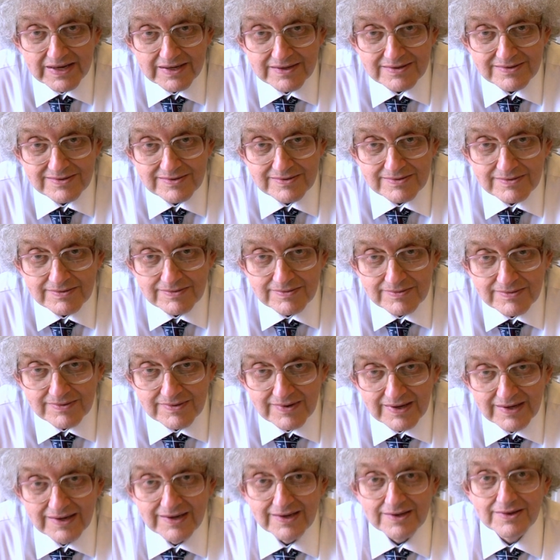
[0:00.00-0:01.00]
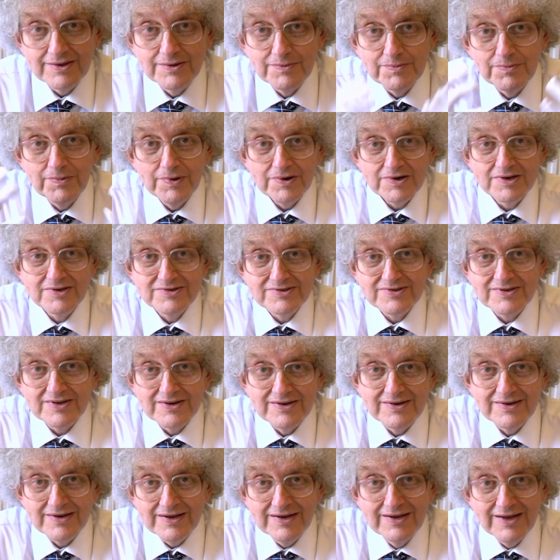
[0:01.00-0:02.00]
is that
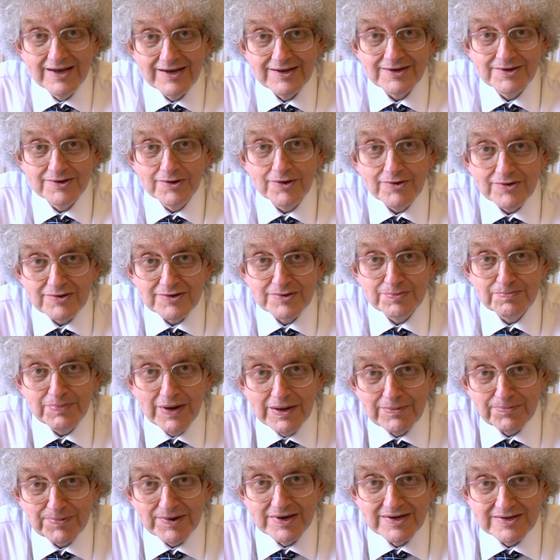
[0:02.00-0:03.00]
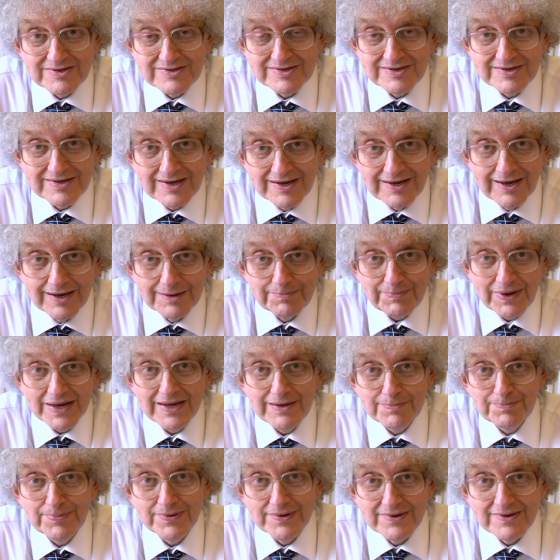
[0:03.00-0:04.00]
Wollaston had not published a
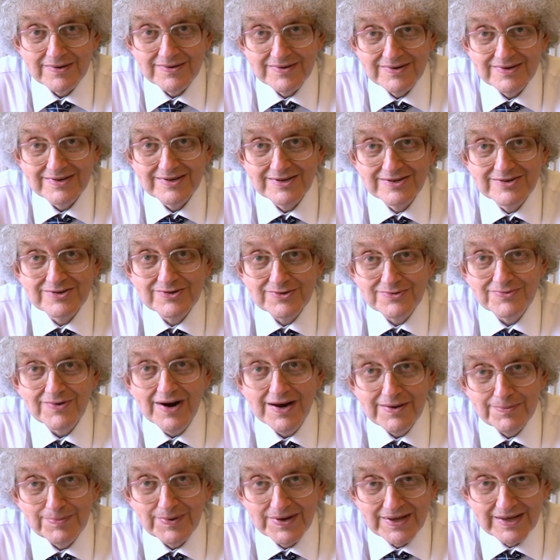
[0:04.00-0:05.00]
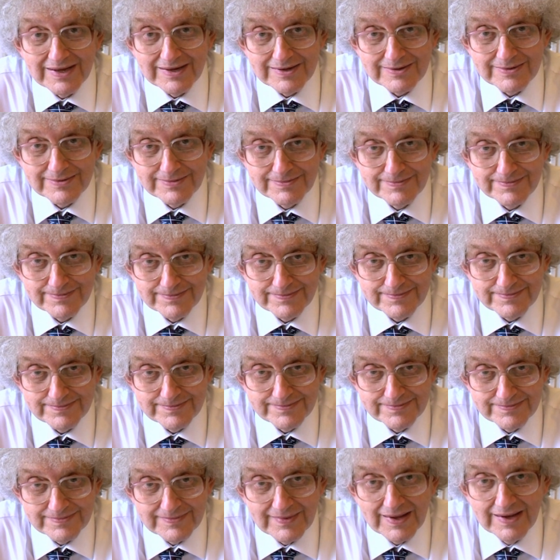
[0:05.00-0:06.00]
paper describing it.
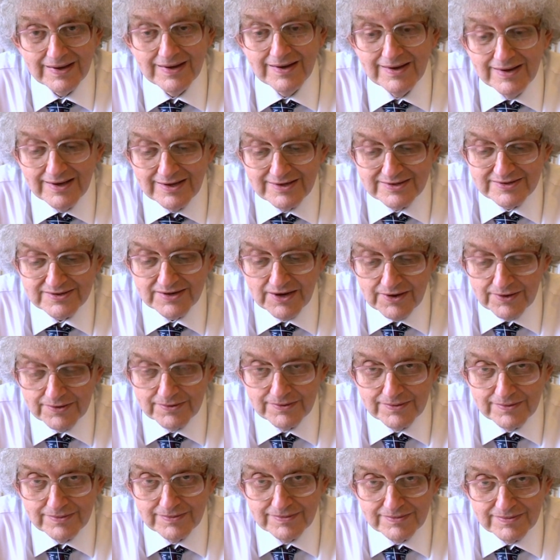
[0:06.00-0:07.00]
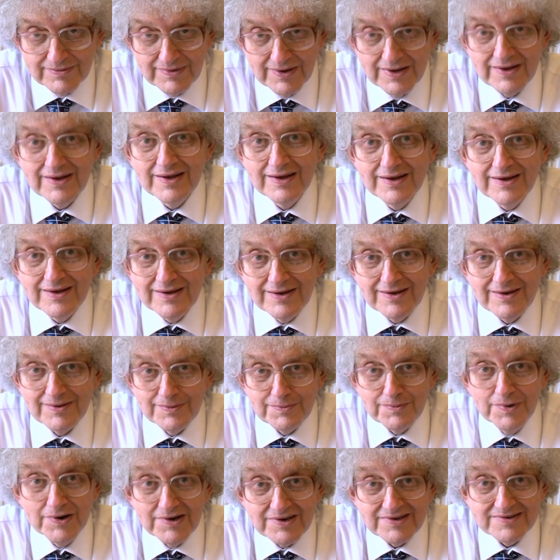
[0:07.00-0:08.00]
So,
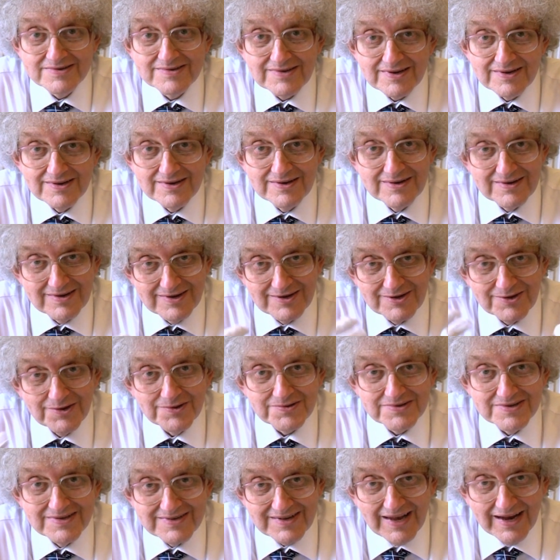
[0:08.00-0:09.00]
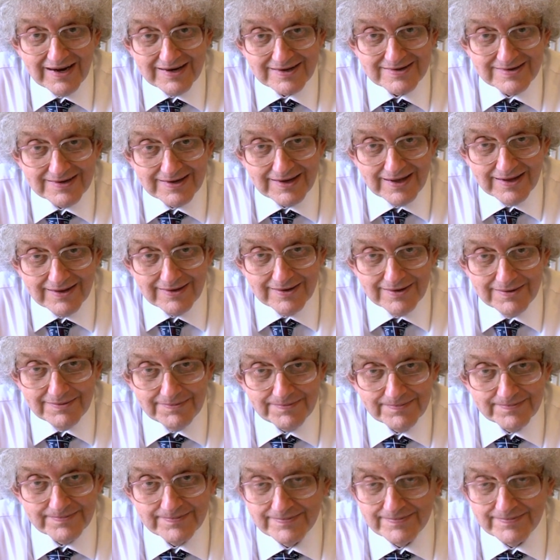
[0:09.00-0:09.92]
Wollaston got his act together,